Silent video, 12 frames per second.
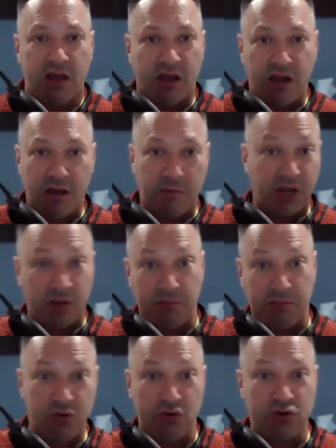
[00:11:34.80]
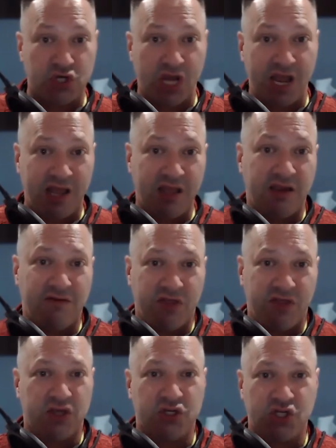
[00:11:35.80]
My computer shaking,
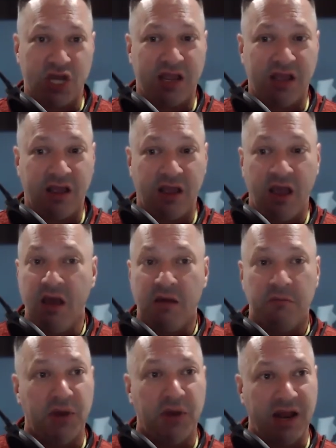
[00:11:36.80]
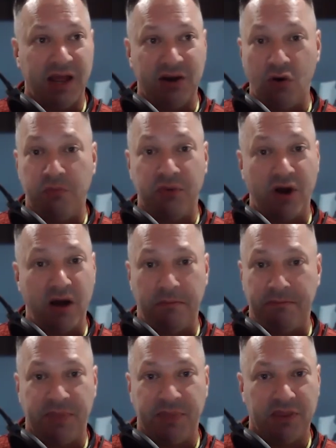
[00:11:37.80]
everything shaking, but hey, no problem.
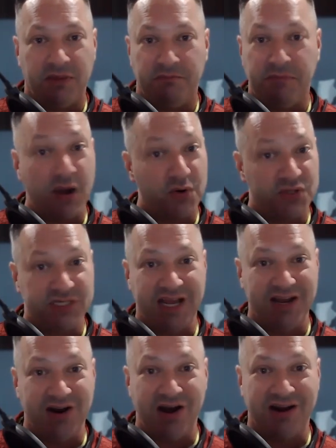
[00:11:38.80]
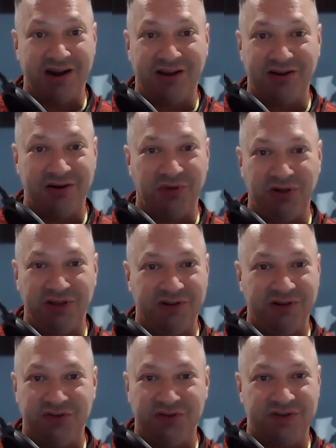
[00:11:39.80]
Hour stayed on. I couldn't believe it.
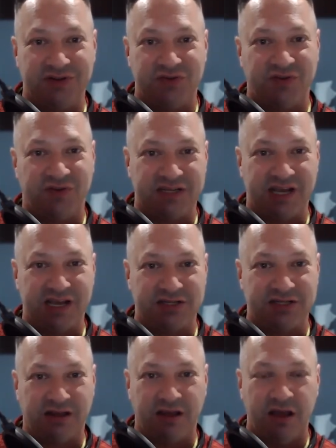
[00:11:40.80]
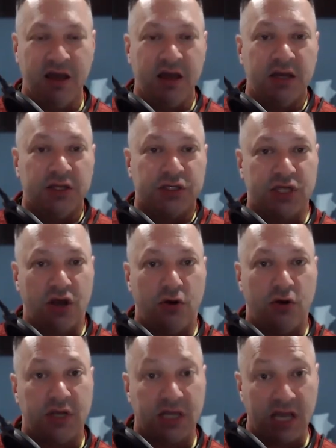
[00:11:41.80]
It was fantastic.
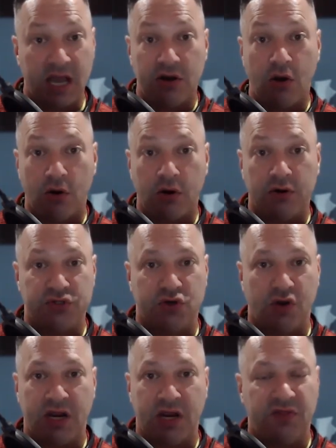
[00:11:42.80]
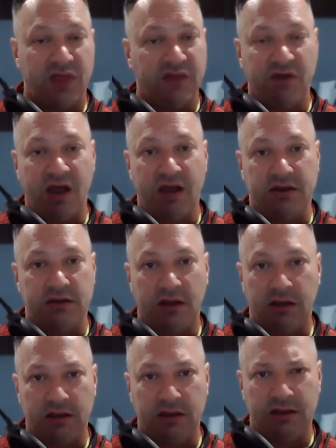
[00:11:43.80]
So Cagayan de Oro is great. They've got,
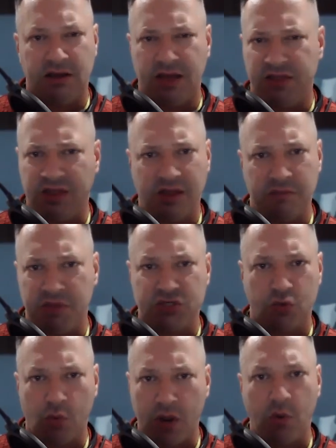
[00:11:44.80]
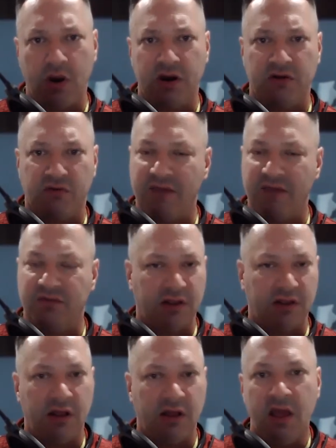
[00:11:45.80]
I think I mentioned whitewater
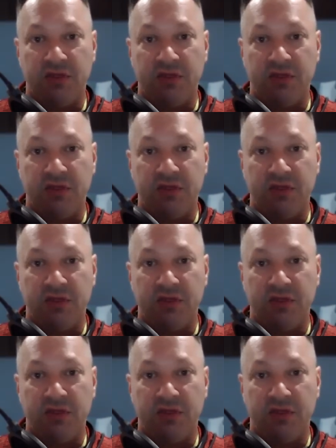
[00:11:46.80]
rafting.